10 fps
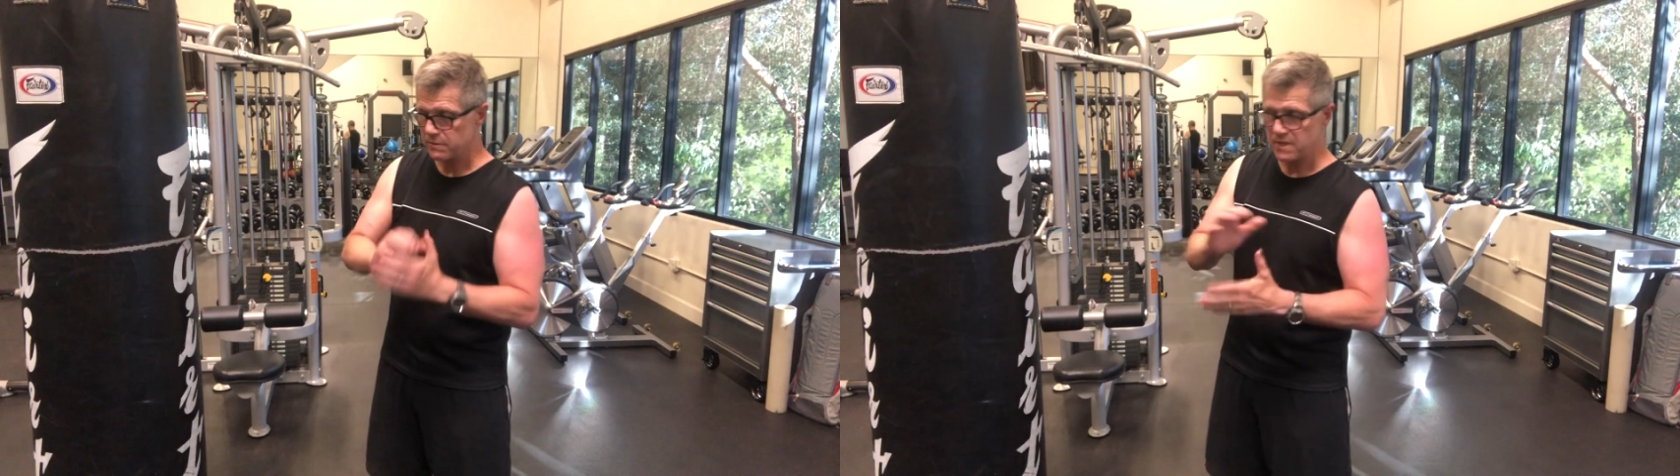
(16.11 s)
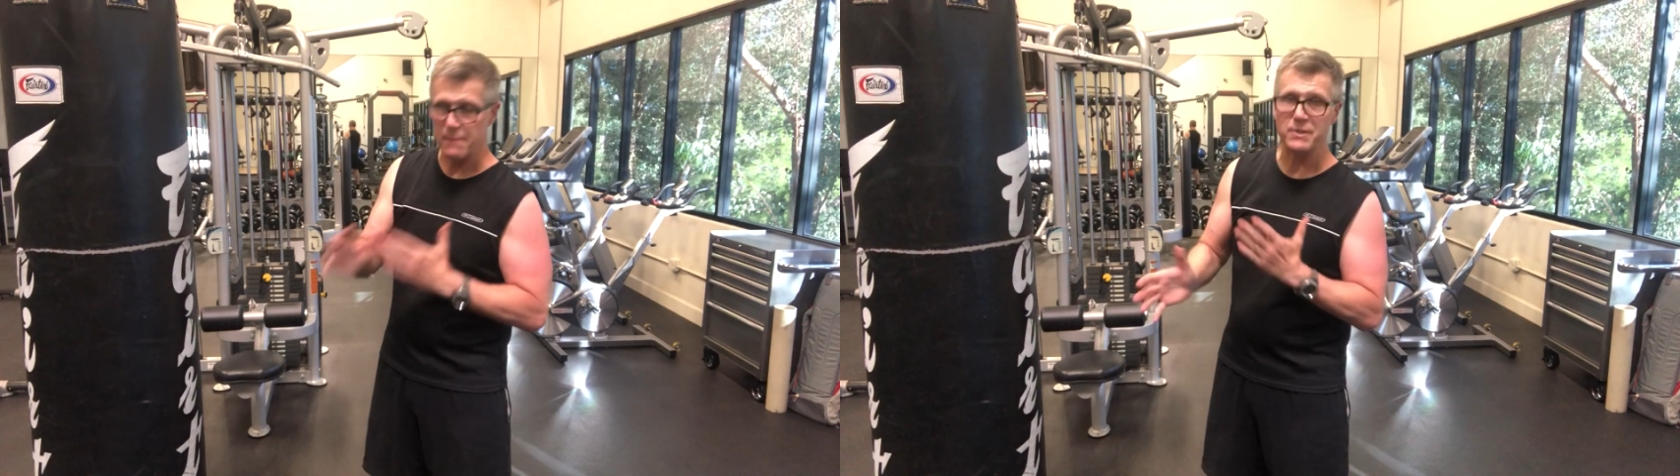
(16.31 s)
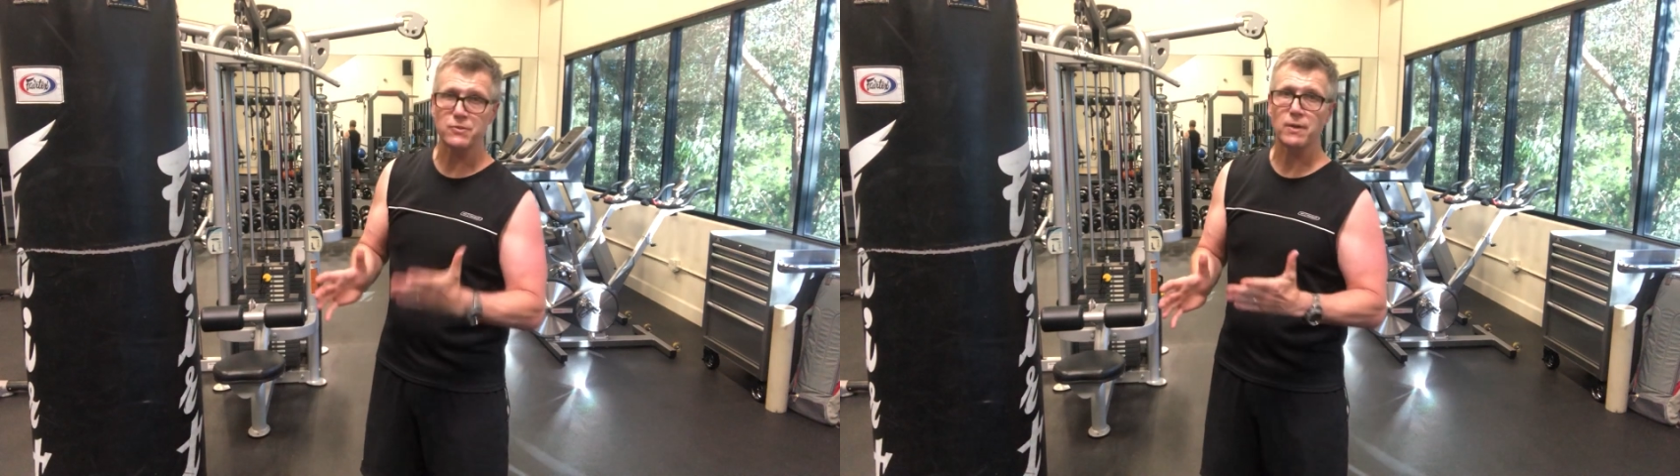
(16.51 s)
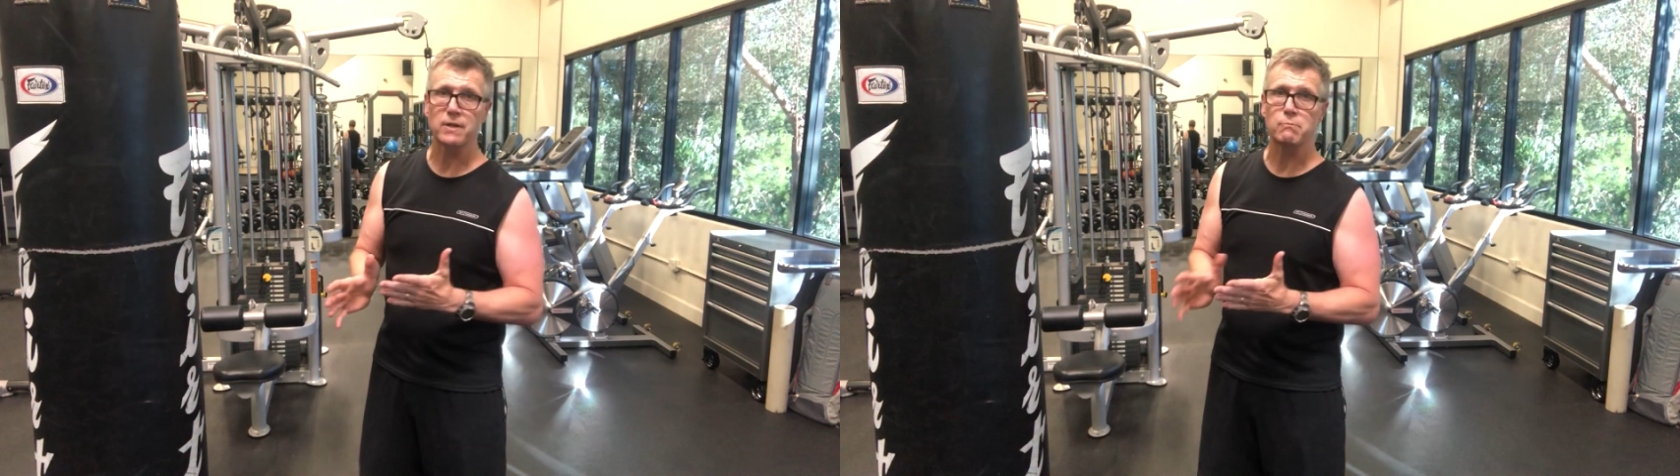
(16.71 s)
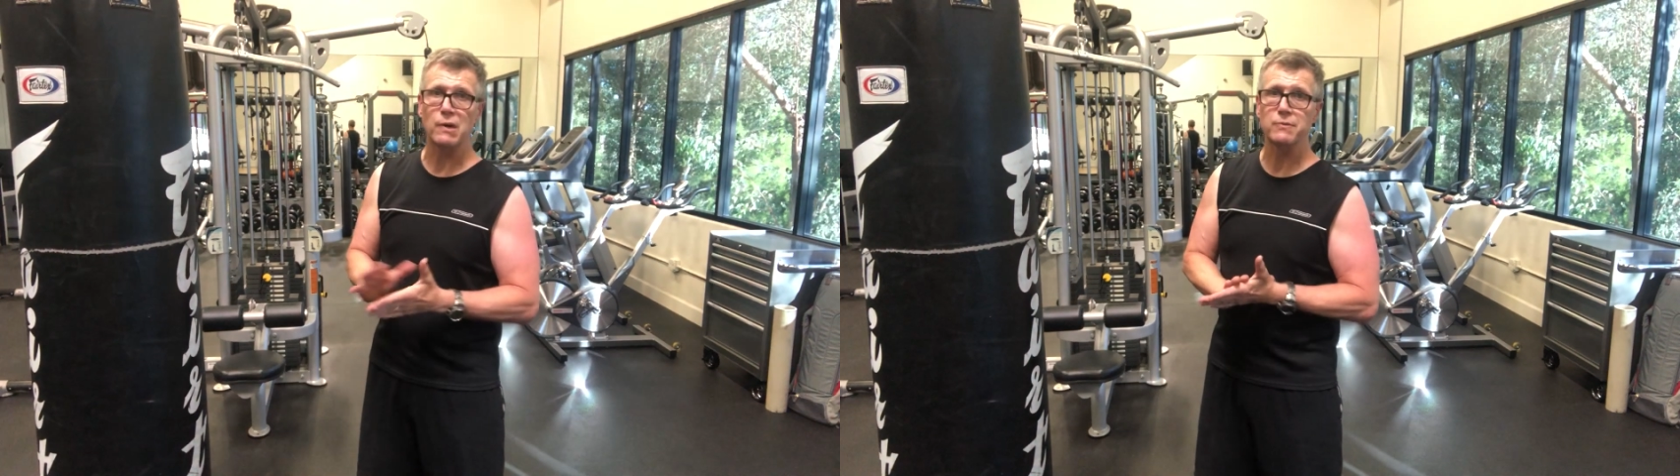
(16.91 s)

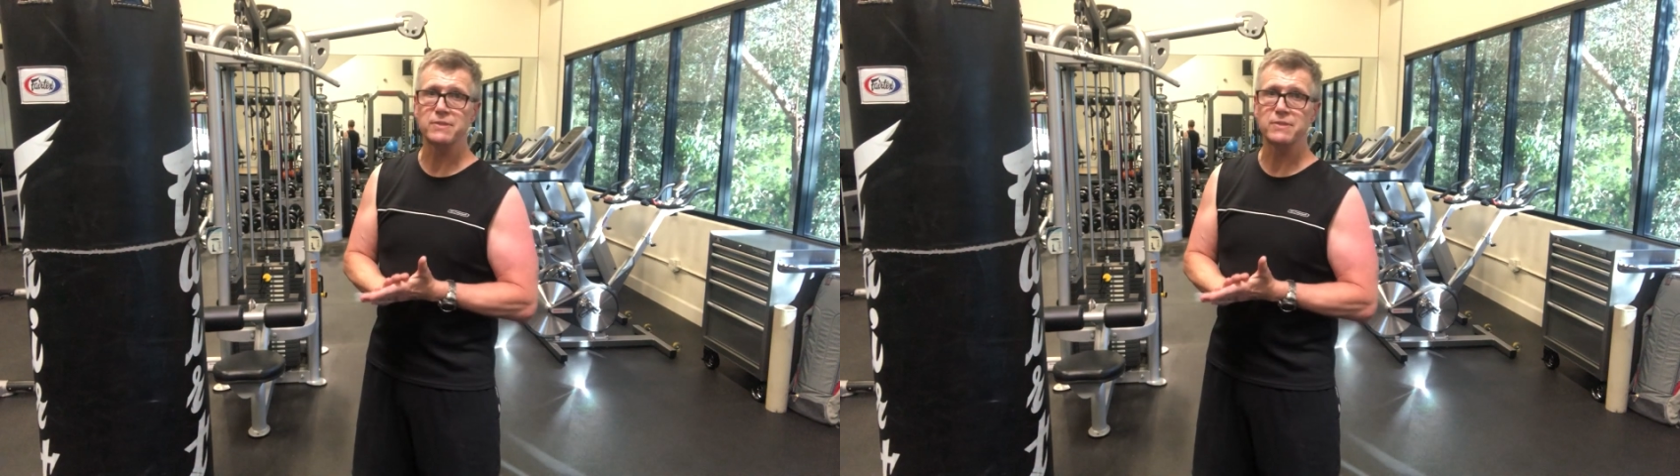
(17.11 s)
demonstrated both